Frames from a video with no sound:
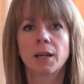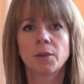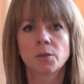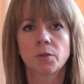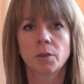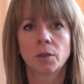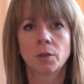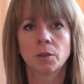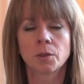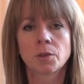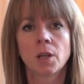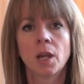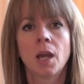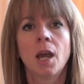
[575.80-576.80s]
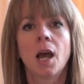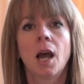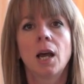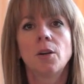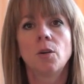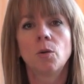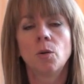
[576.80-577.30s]
out of the course.
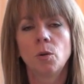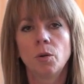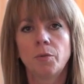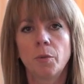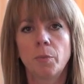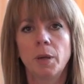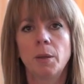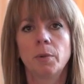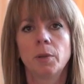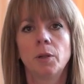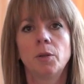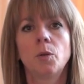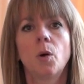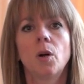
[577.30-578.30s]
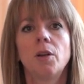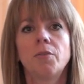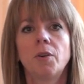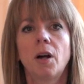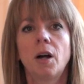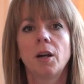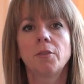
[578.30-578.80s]
And all of the people who
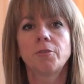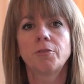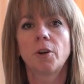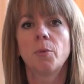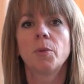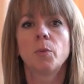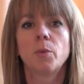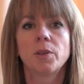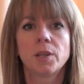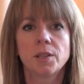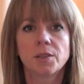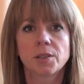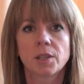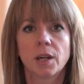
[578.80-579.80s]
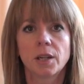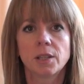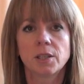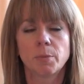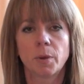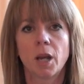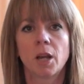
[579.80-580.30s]
qualify from the Within
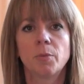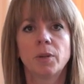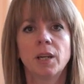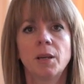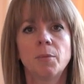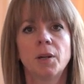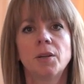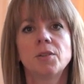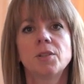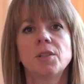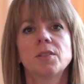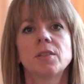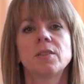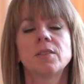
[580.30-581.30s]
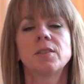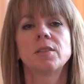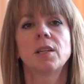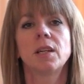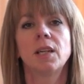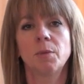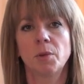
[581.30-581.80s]
Psych Diploma in Hypnosis
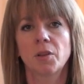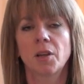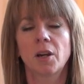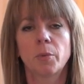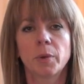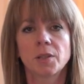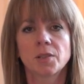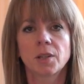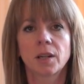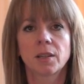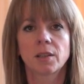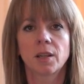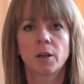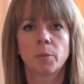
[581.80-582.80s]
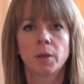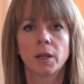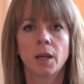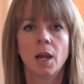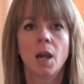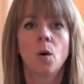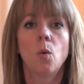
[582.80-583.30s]
and Hypnotherapy and
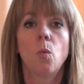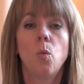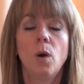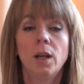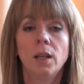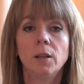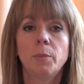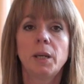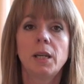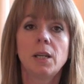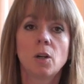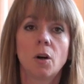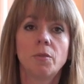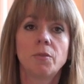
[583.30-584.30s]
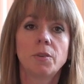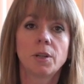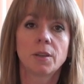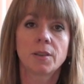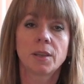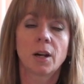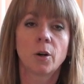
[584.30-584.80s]
Psychotherapy will be
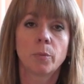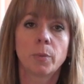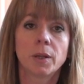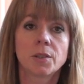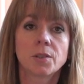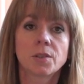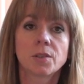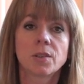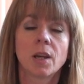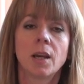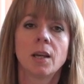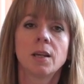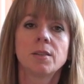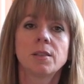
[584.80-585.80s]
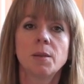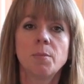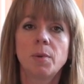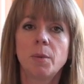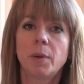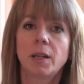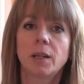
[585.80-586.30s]
confident therapists,
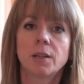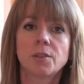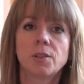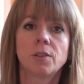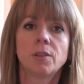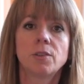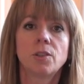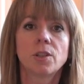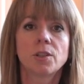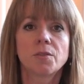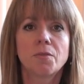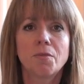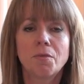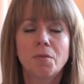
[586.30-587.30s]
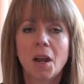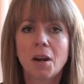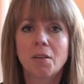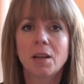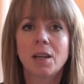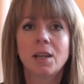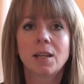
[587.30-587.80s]
simply because you're just
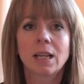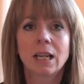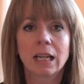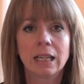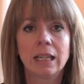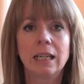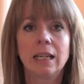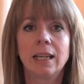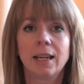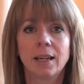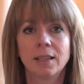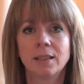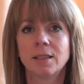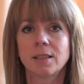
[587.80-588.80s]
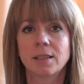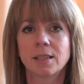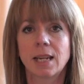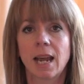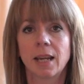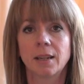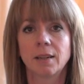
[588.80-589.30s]
very clearly
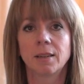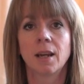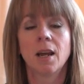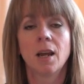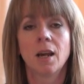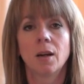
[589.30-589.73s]
understand